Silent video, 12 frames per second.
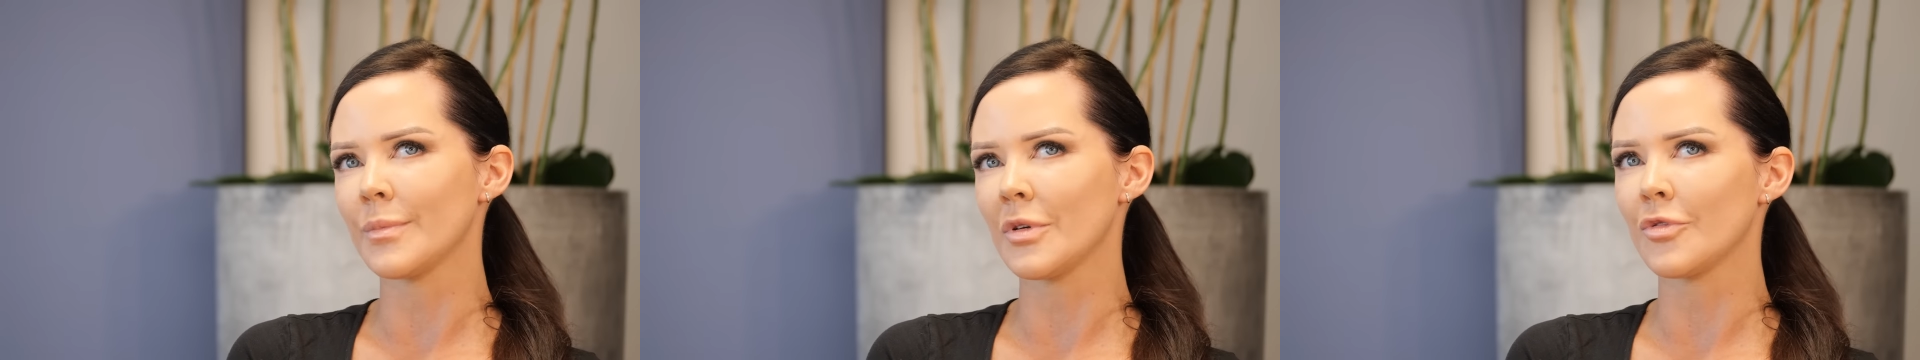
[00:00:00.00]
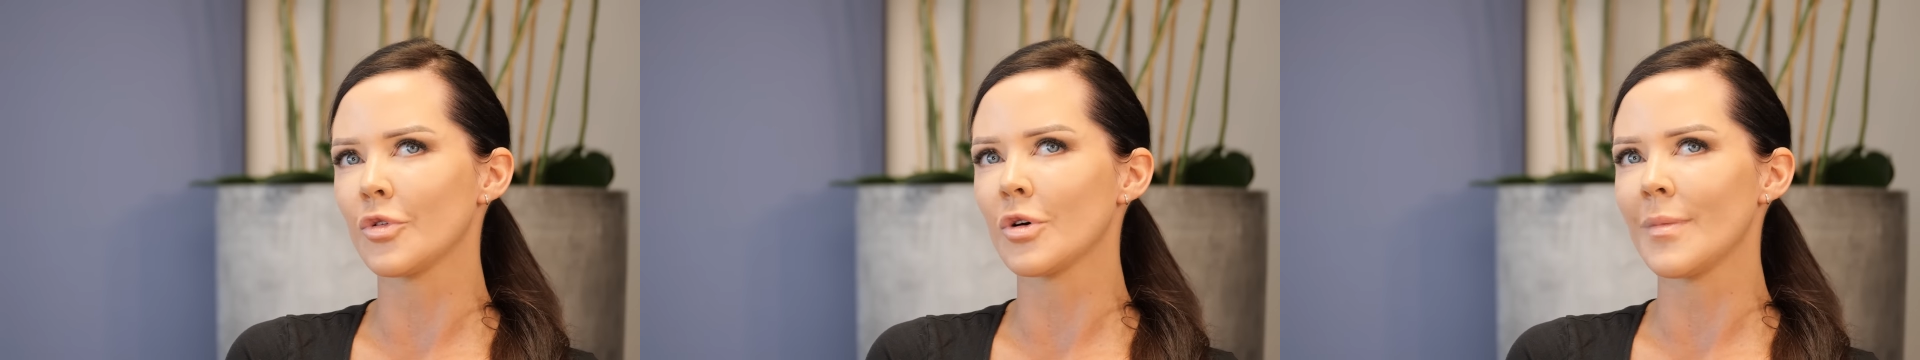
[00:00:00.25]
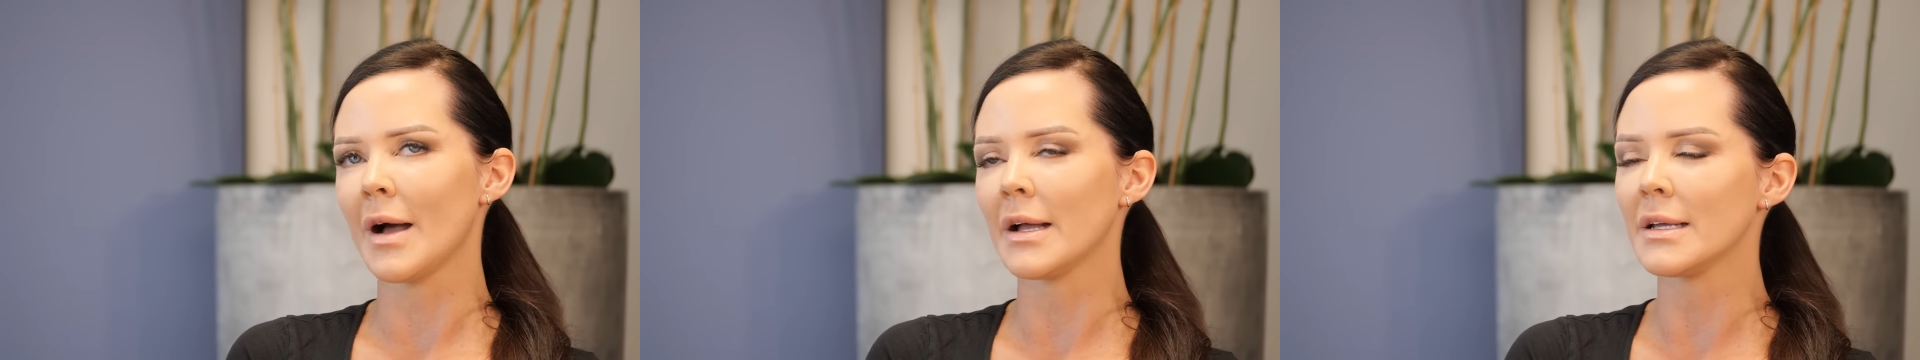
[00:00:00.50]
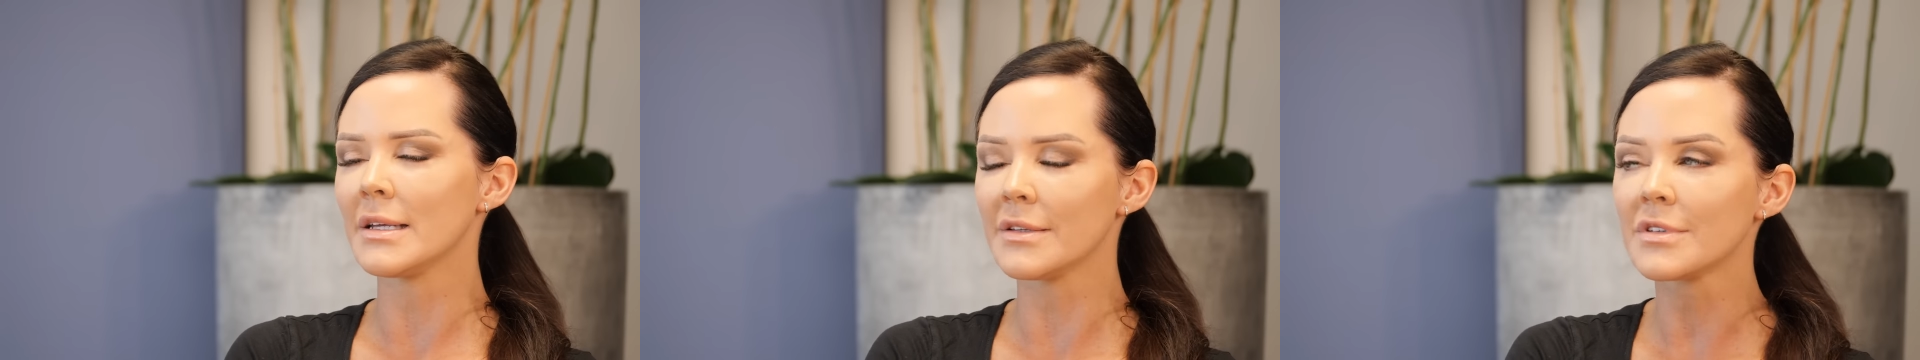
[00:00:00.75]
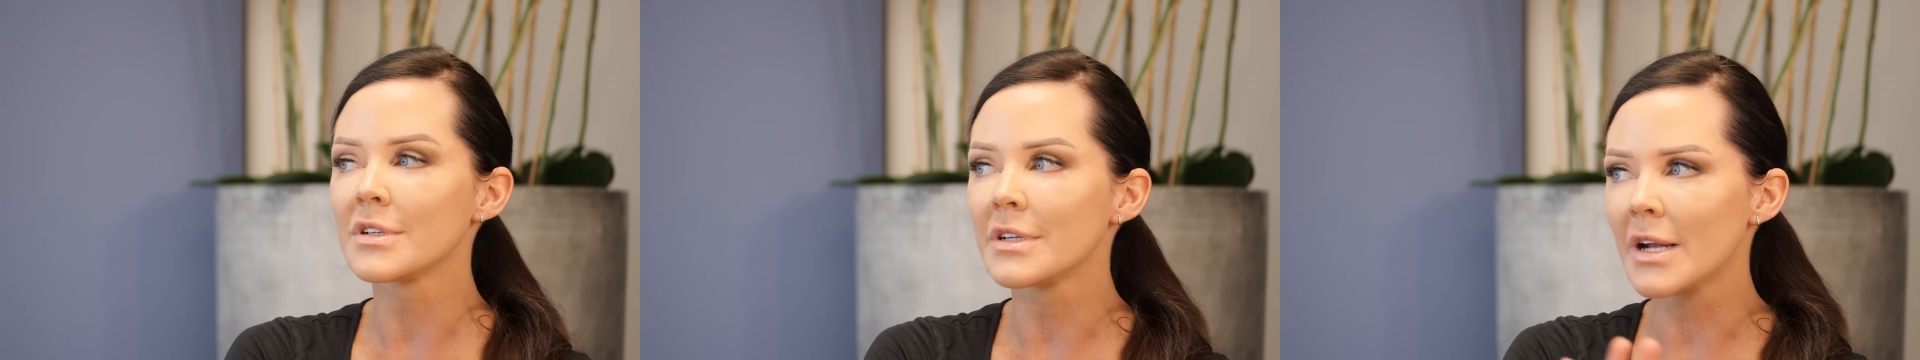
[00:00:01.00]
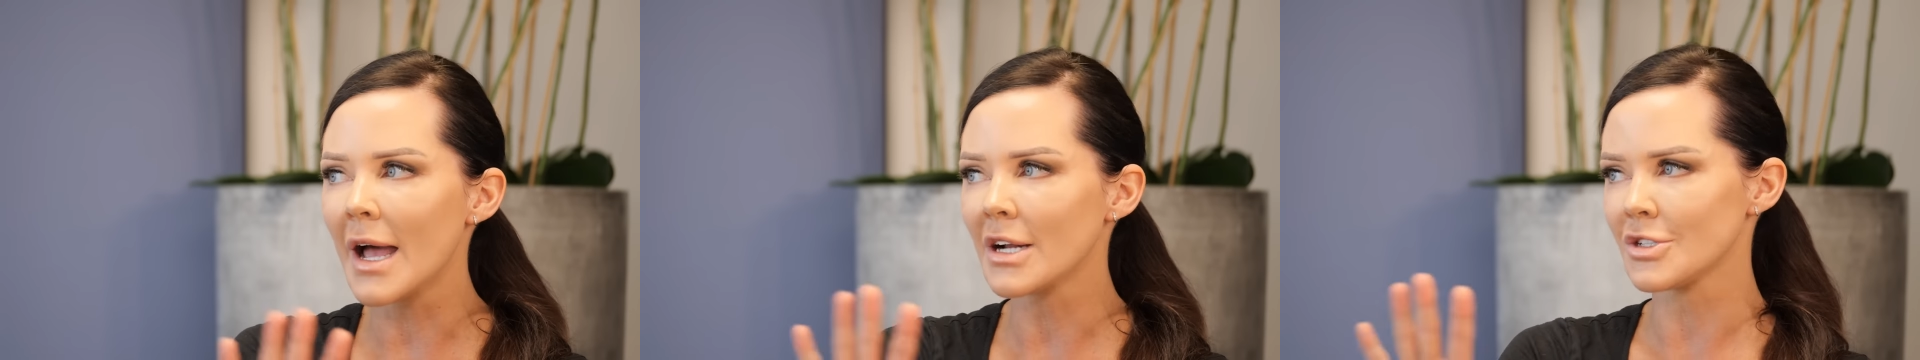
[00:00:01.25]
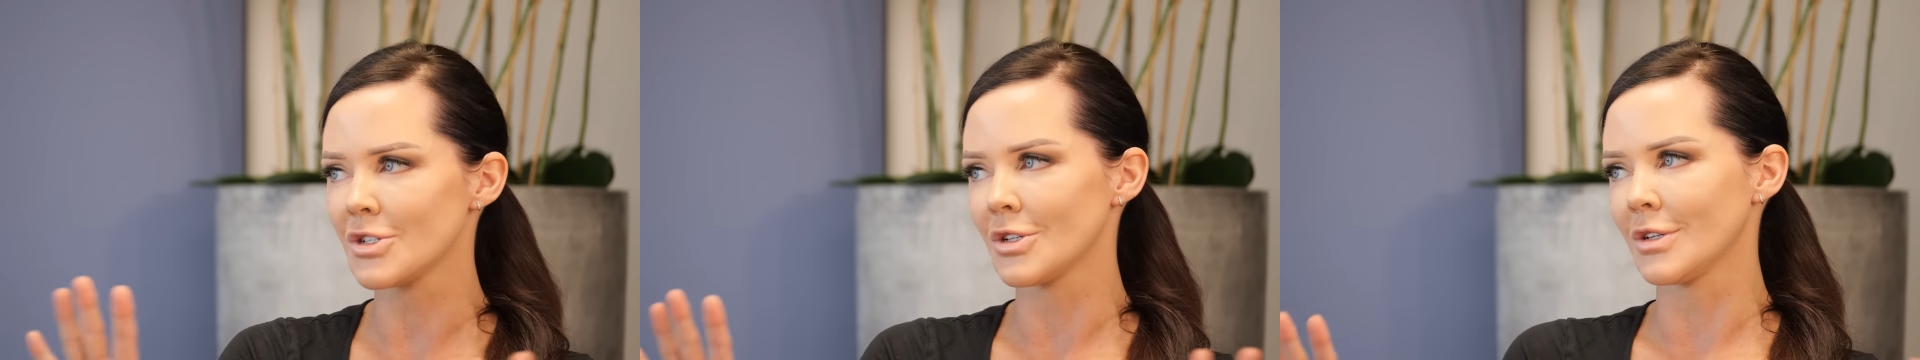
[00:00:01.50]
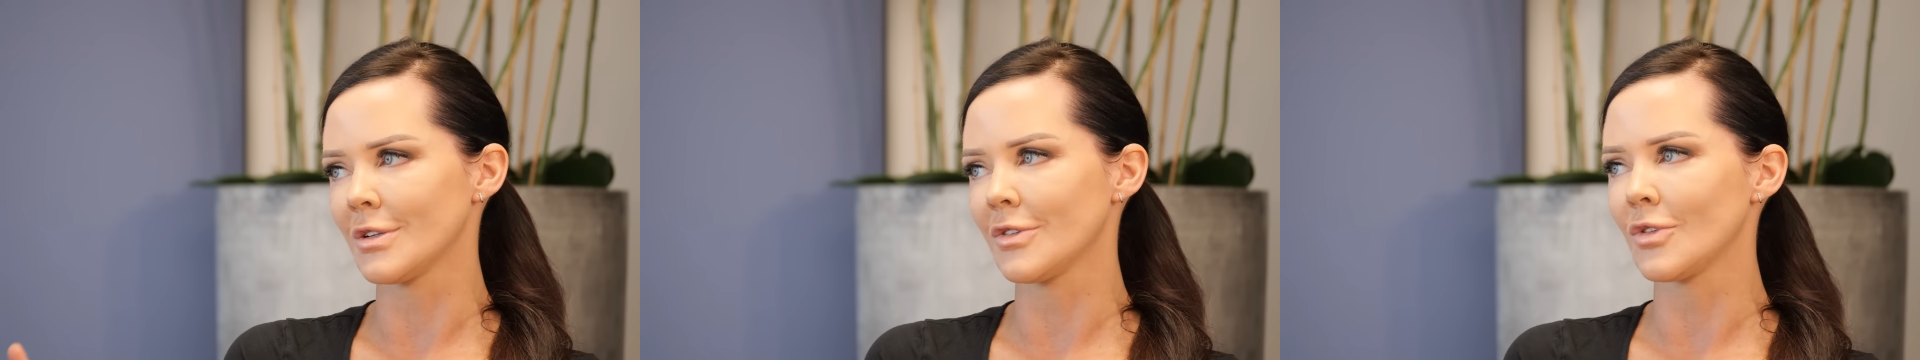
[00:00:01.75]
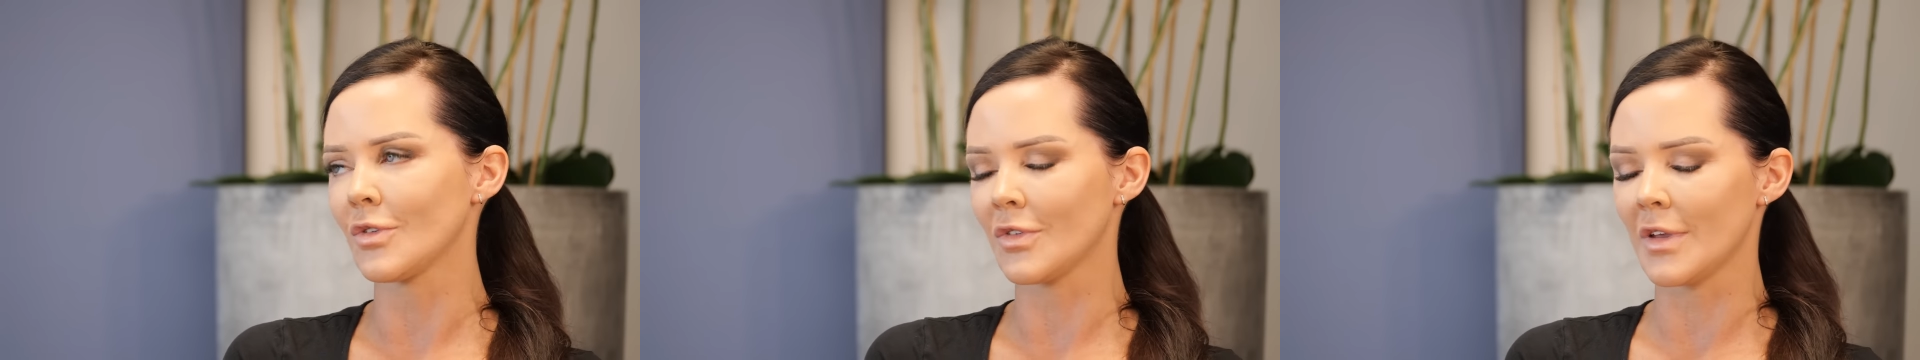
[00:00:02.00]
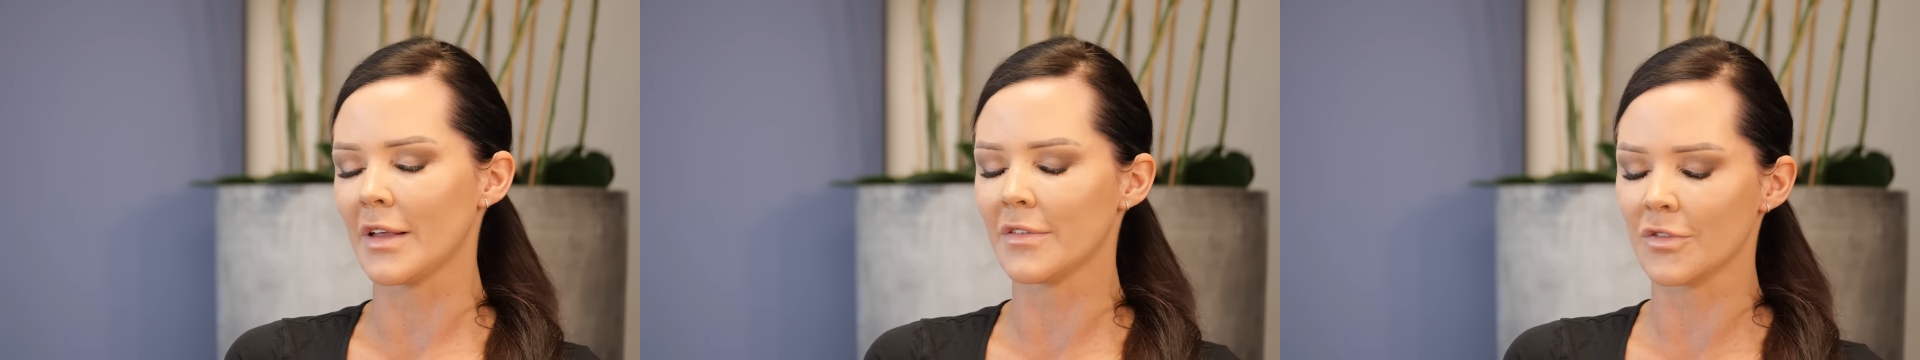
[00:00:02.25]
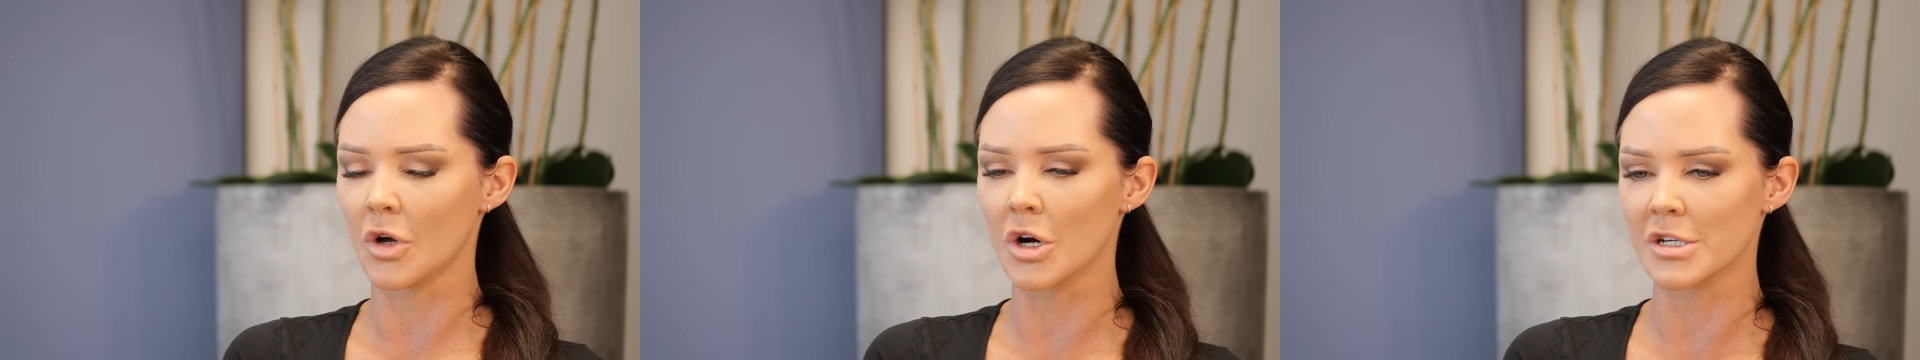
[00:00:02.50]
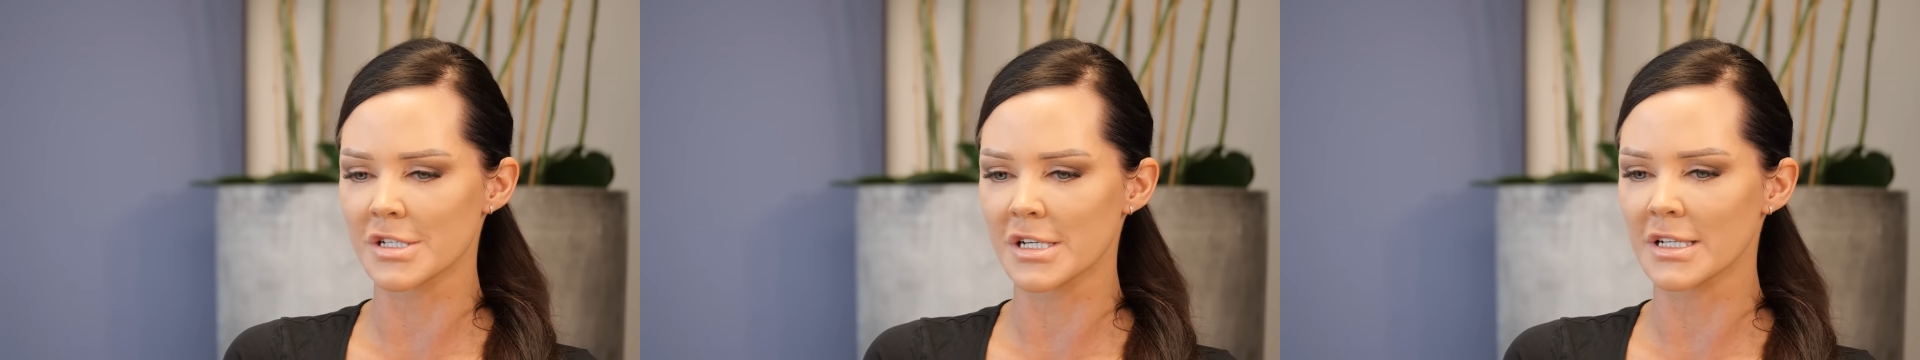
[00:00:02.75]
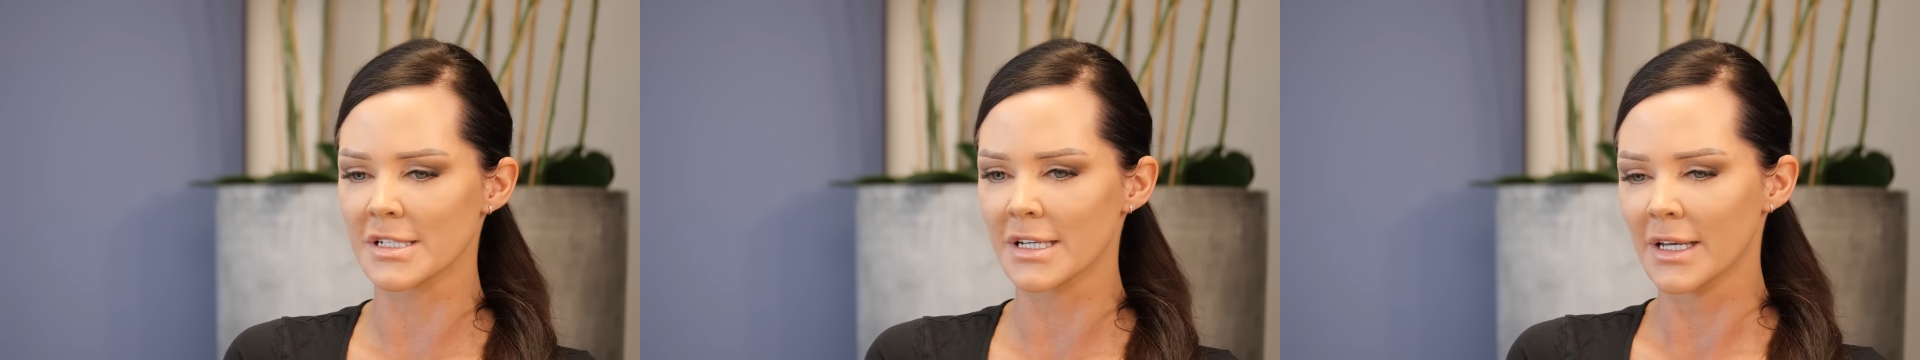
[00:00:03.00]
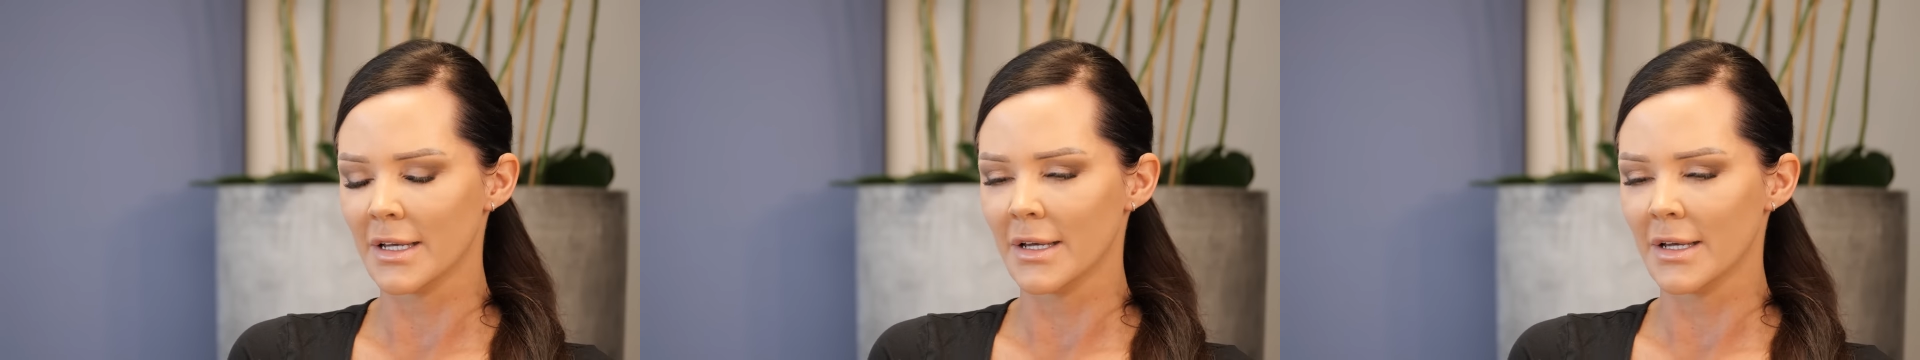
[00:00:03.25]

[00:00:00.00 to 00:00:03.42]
before my international success started,